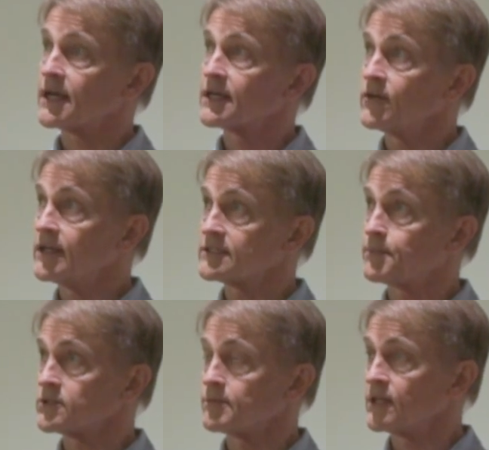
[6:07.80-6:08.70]
green as
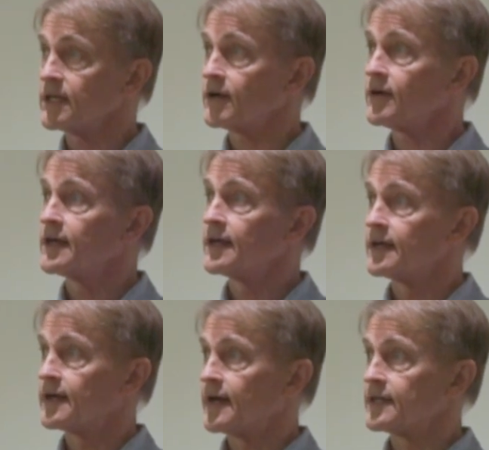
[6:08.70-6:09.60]
possible here,
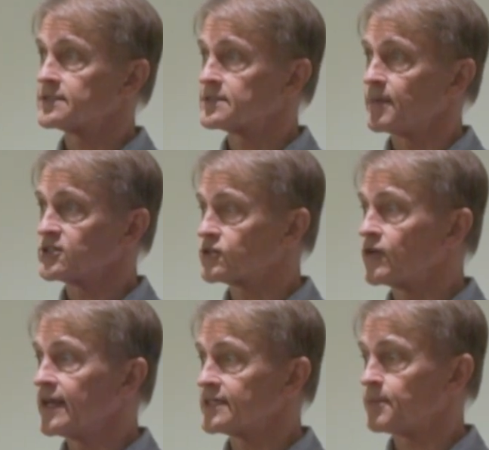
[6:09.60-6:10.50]
as much
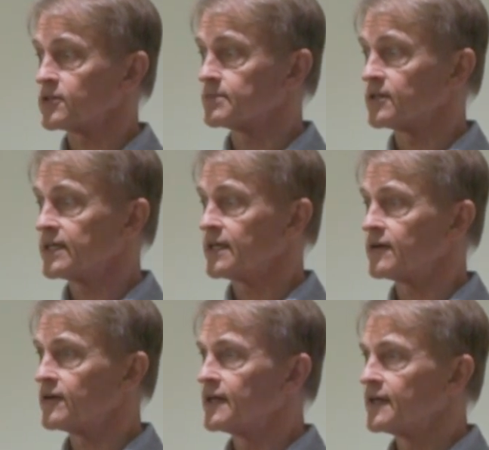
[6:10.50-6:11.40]
gray as possible
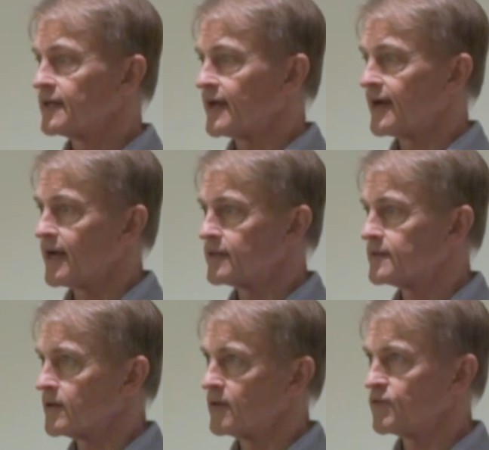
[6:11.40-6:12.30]
here,
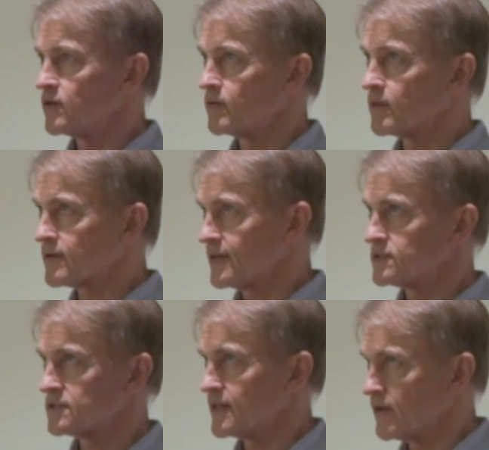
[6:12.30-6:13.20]
and if you
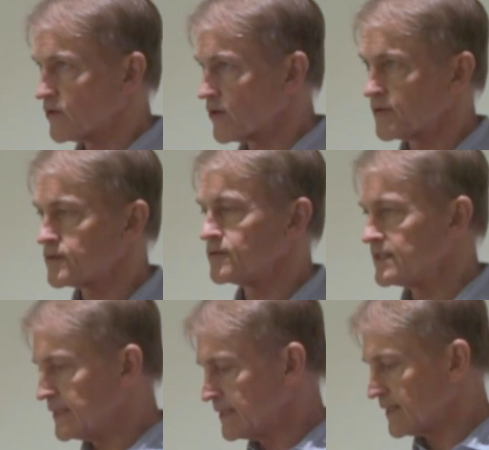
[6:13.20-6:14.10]
go through
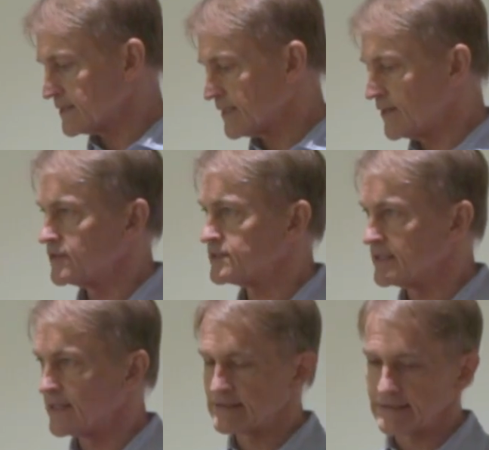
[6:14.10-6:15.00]
the details here, you
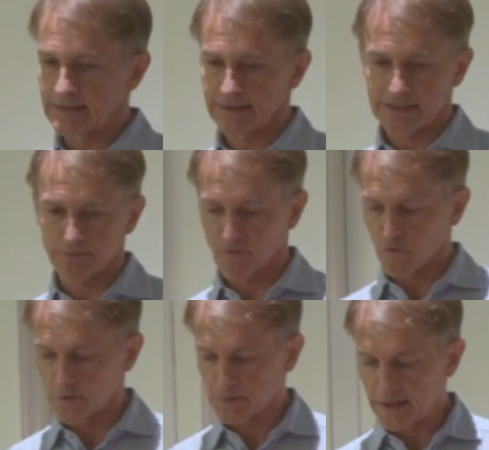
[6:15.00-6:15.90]
see that syntax
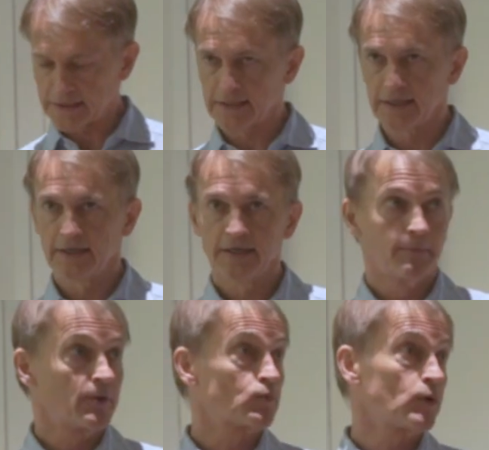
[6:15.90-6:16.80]
performs best.
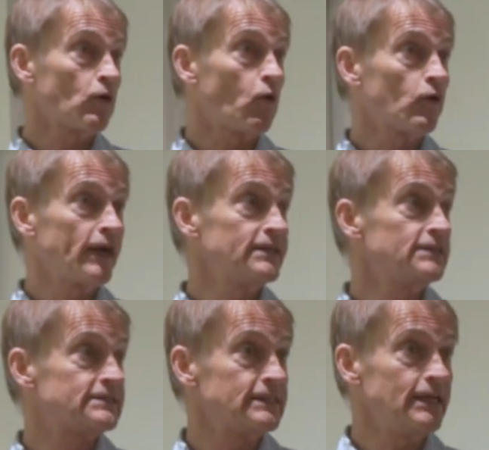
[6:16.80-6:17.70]
But we
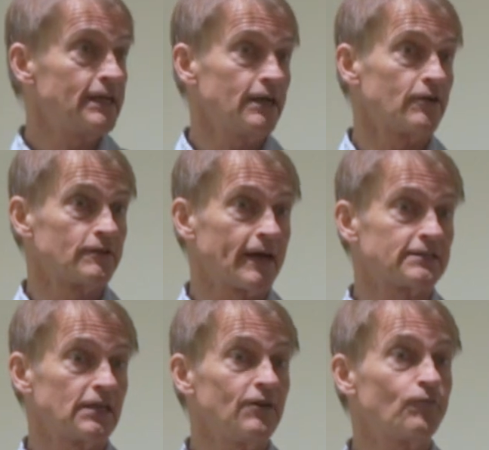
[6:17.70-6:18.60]
already see here
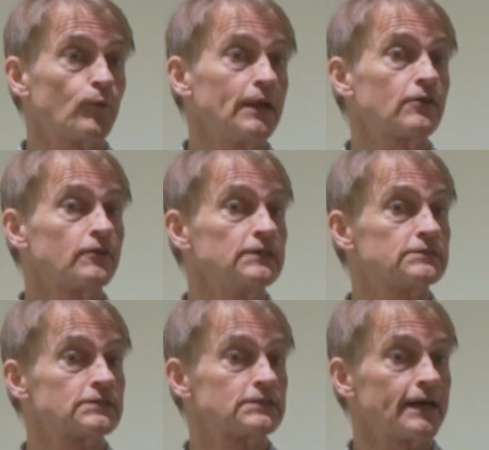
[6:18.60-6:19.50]
that if we increase
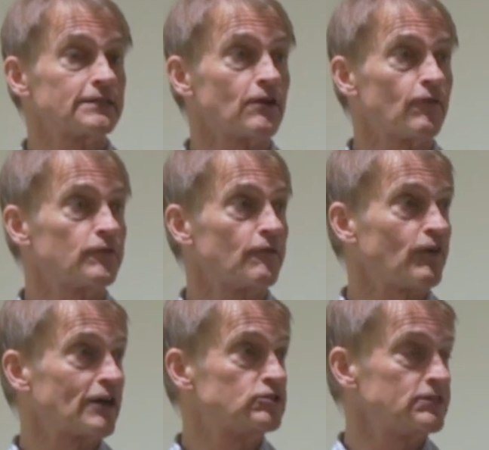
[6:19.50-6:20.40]
the size of the
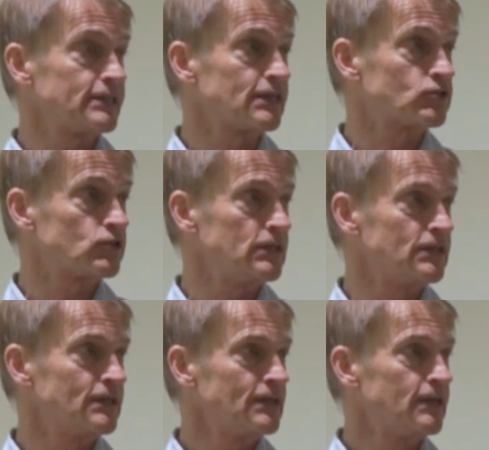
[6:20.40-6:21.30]
phylogenetic
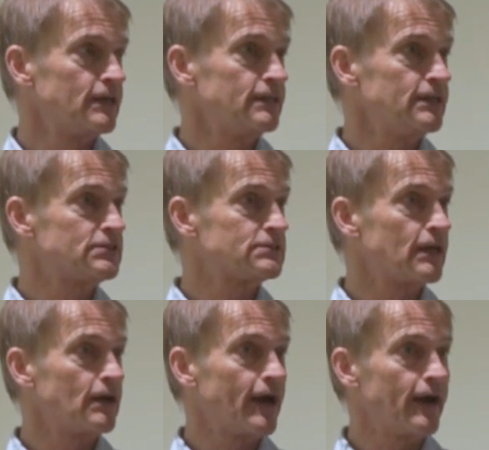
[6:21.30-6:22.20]
tree, these
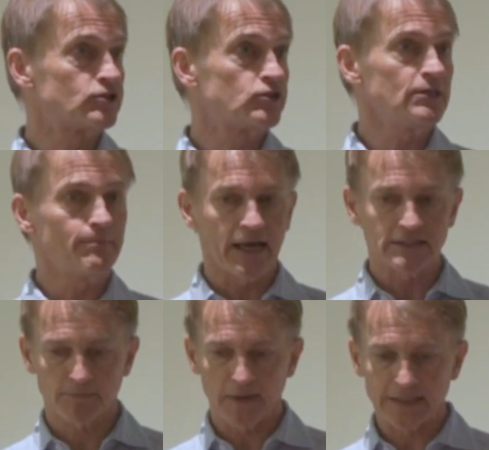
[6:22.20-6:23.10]

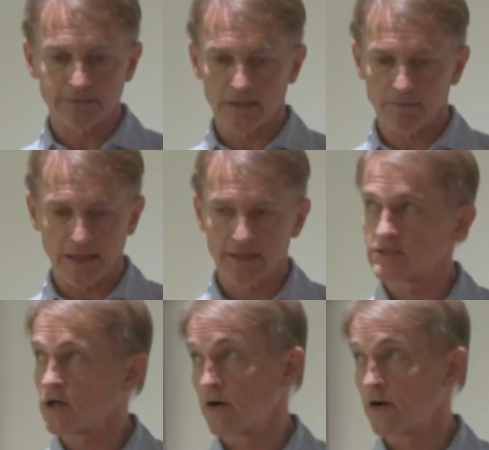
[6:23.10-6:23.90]
tree-based placement methods